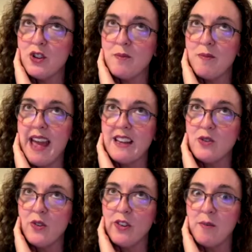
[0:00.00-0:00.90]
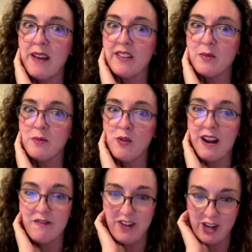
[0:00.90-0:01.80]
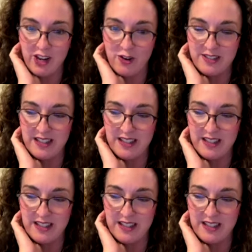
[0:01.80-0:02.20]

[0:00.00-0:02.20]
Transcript: The band also makes great videos,